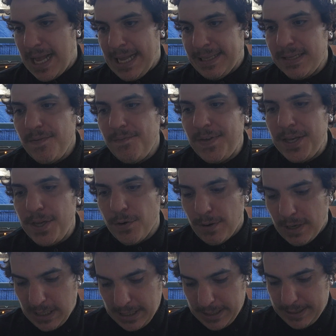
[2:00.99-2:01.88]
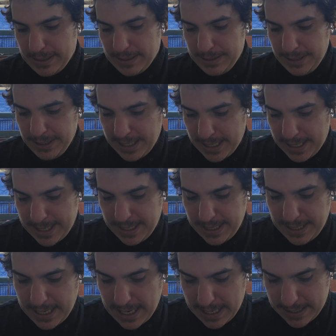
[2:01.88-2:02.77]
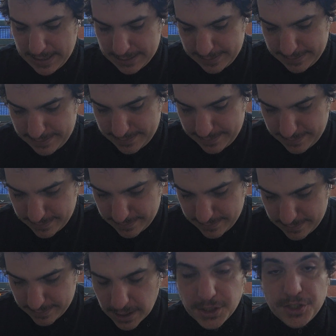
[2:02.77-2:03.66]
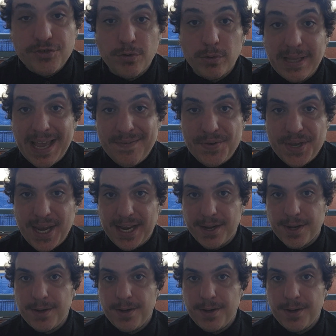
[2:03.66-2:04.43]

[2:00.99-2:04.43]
did a video on you cannot control everything,